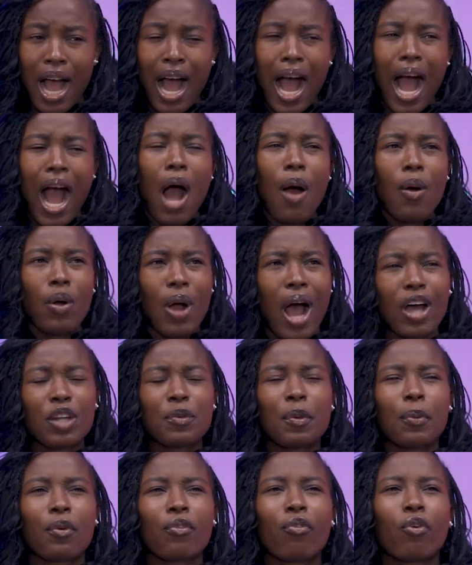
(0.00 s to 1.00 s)
How
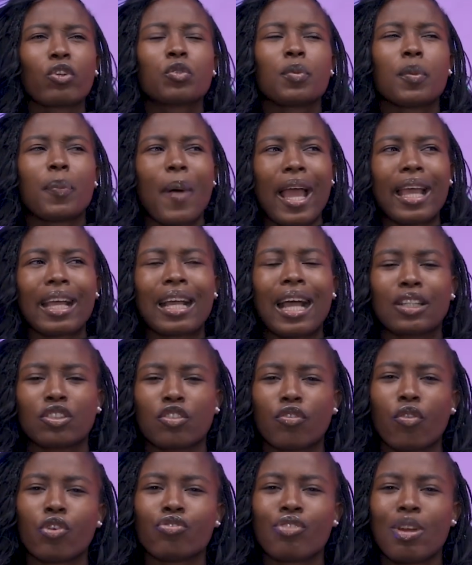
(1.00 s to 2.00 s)
do people want to be buying cars
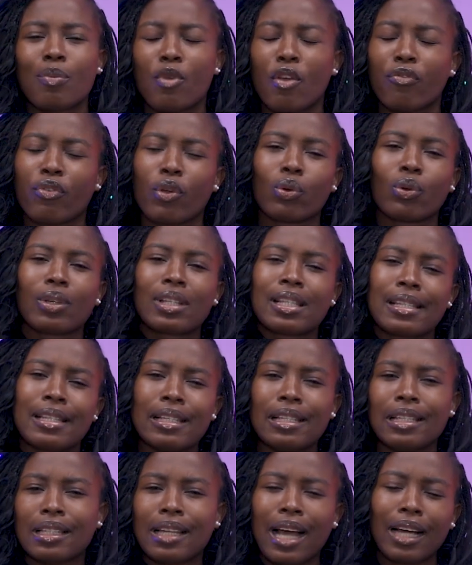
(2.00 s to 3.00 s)
of 100 million if you're not
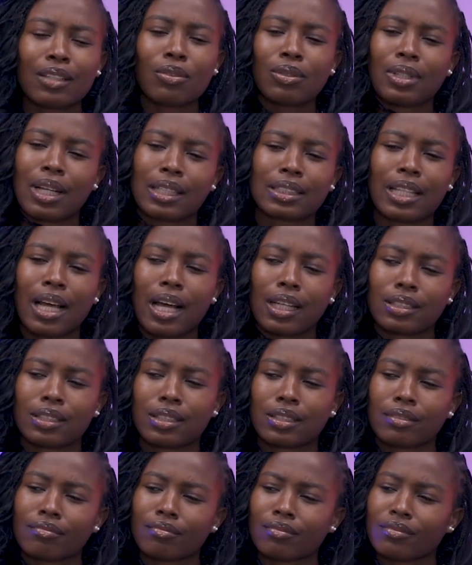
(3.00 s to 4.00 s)
stealing? I don't understand.
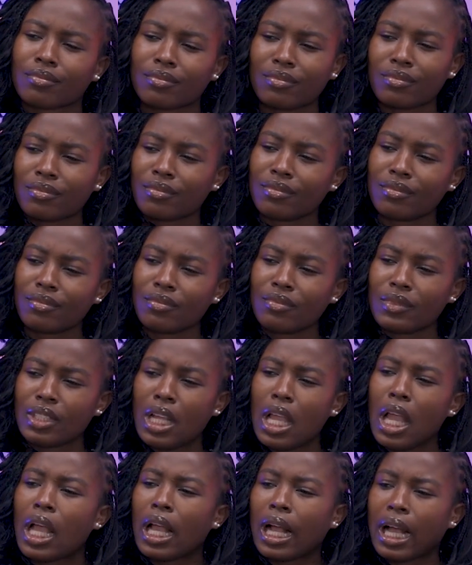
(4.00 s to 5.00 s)

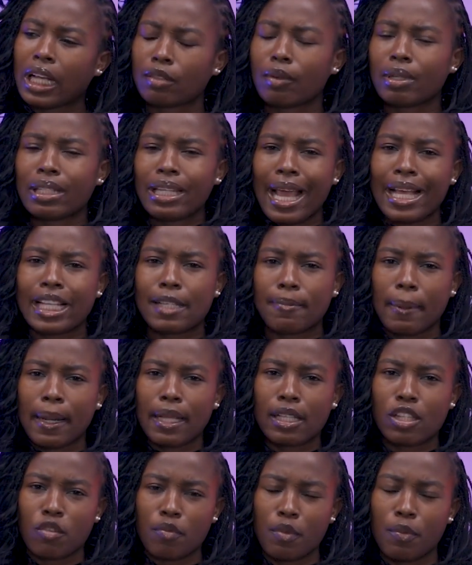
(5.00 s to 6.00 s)
Can somebody
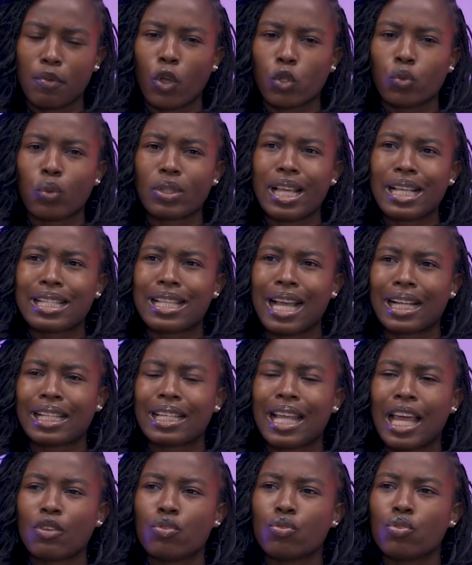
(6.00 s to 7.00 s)
explain to me? Because what
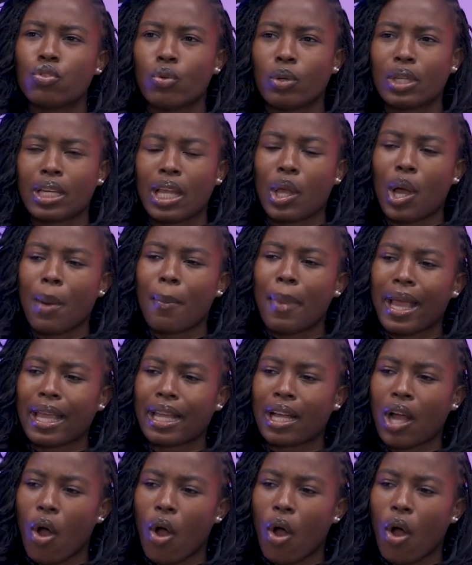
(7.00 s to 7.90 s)
exactly are you doing that you are buying a